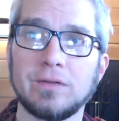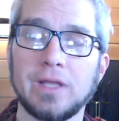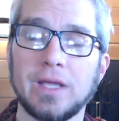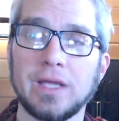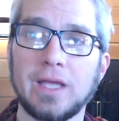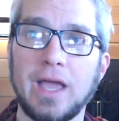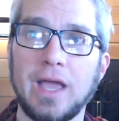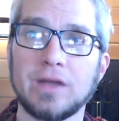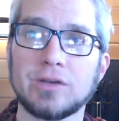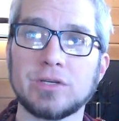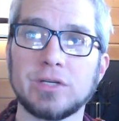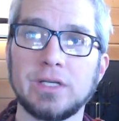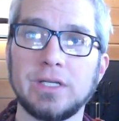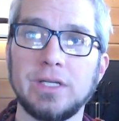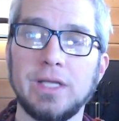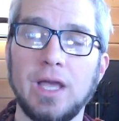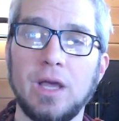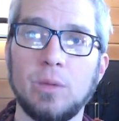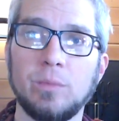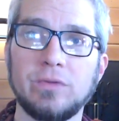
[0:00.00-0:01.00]
like actually
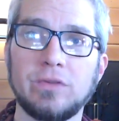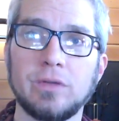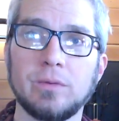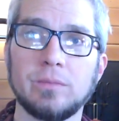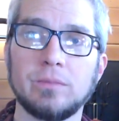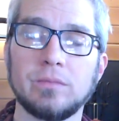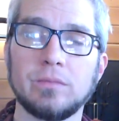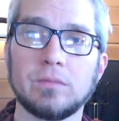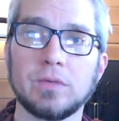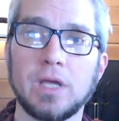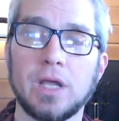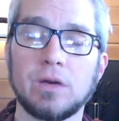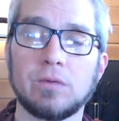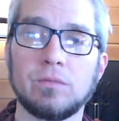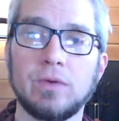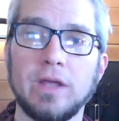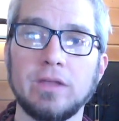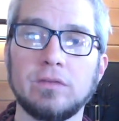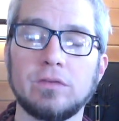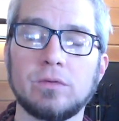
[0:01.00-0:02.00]
helps him kind of
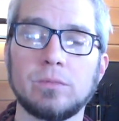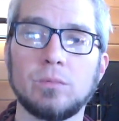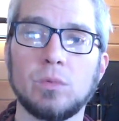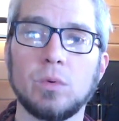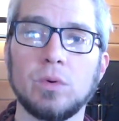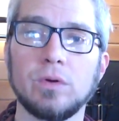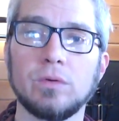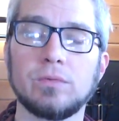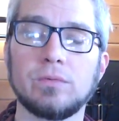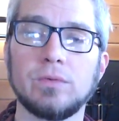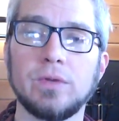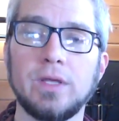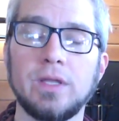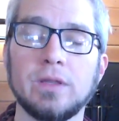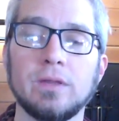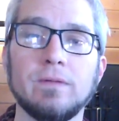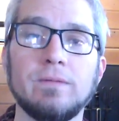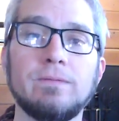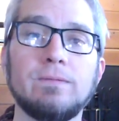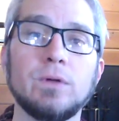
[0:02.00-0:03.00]
rest more in
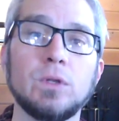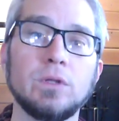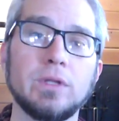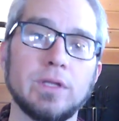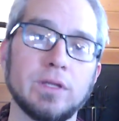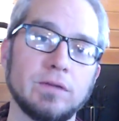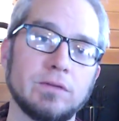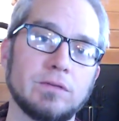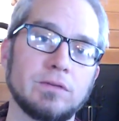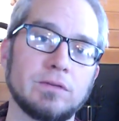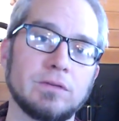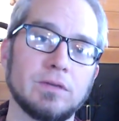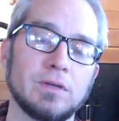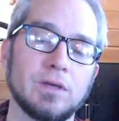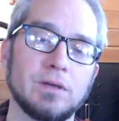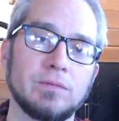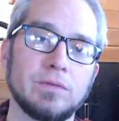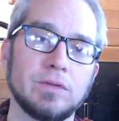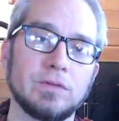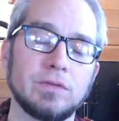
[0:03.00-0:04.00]
the fullness
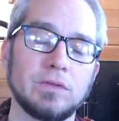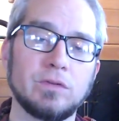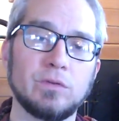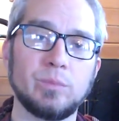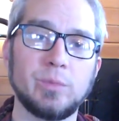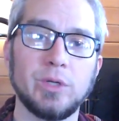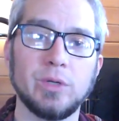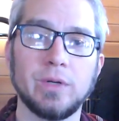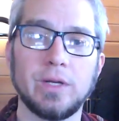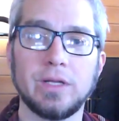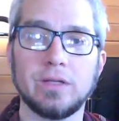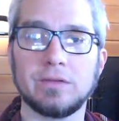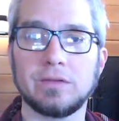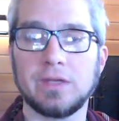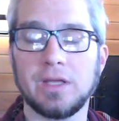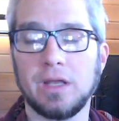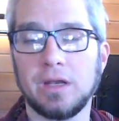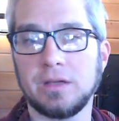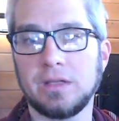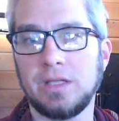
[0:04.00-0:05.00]
of his experience,
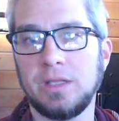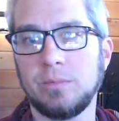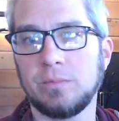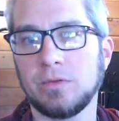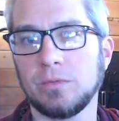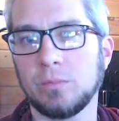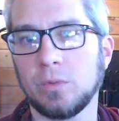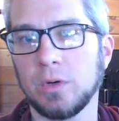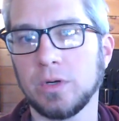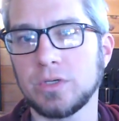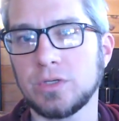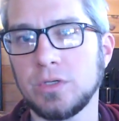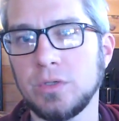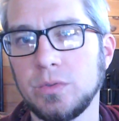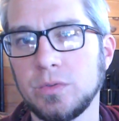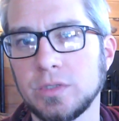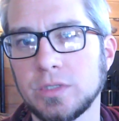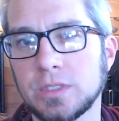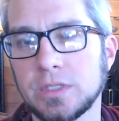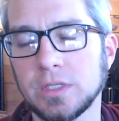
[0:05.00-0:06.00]
kind of keeps him more
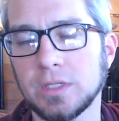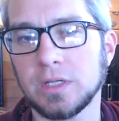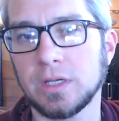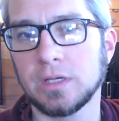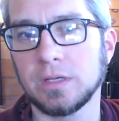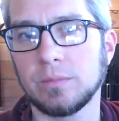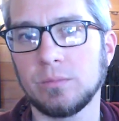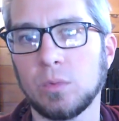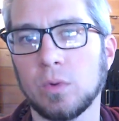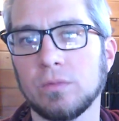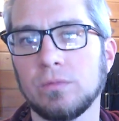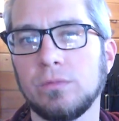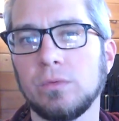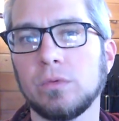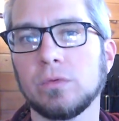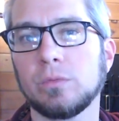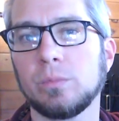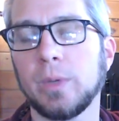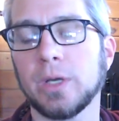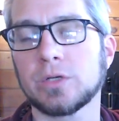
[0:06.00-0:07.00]
attuned to the like, more full
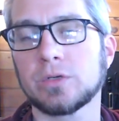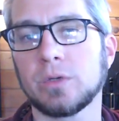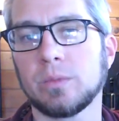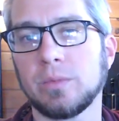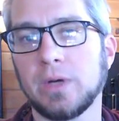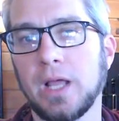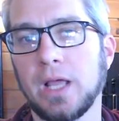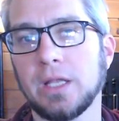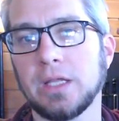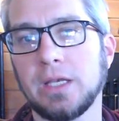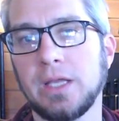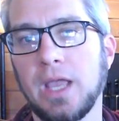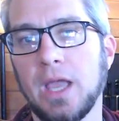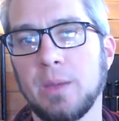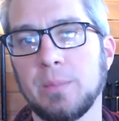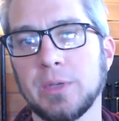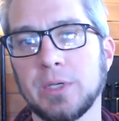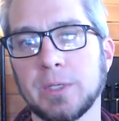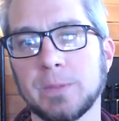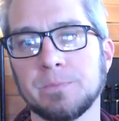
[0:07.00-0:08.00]
spectrum reality
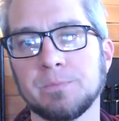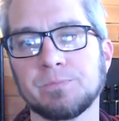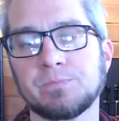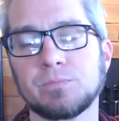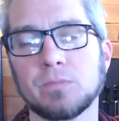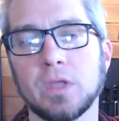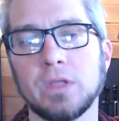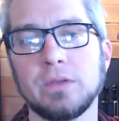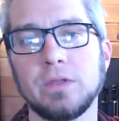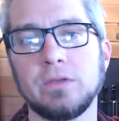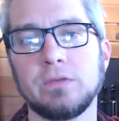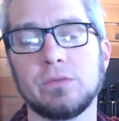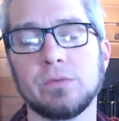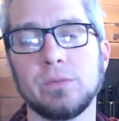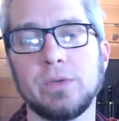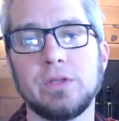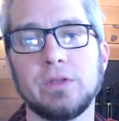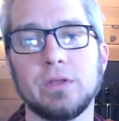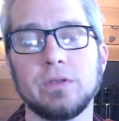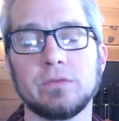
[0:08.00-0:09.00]
happening. And these
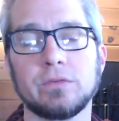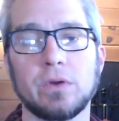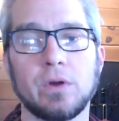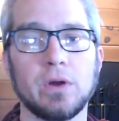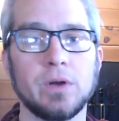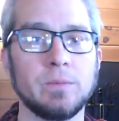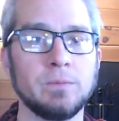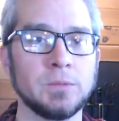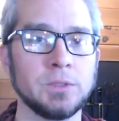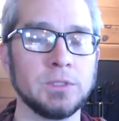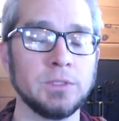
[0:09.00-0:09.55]
3 things are